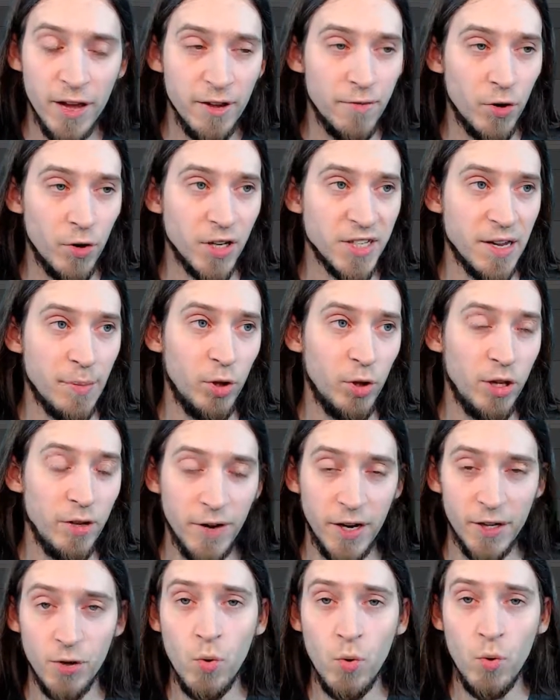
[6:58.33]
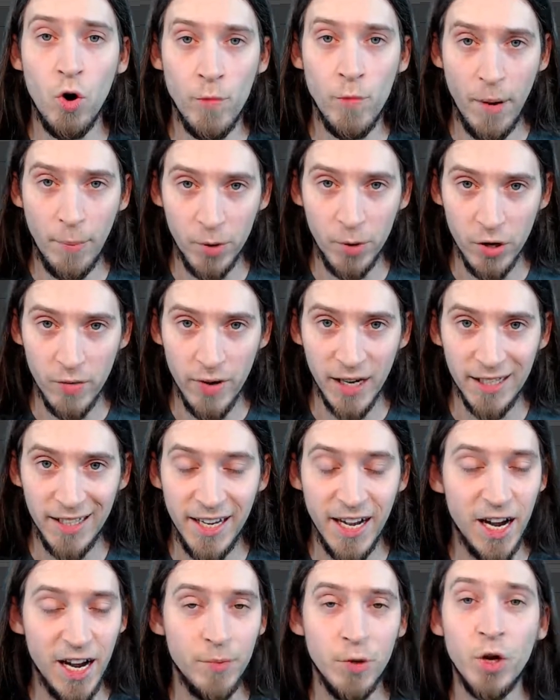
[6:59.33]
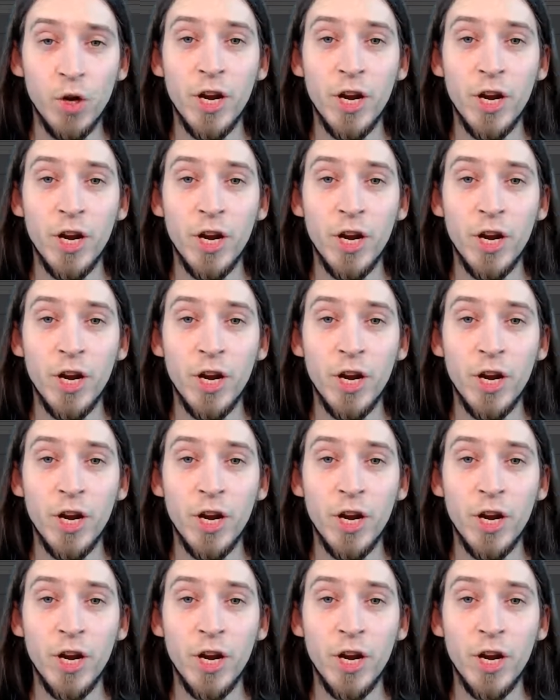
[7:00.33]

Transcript: For example, if I don't warm up correctly, I'm not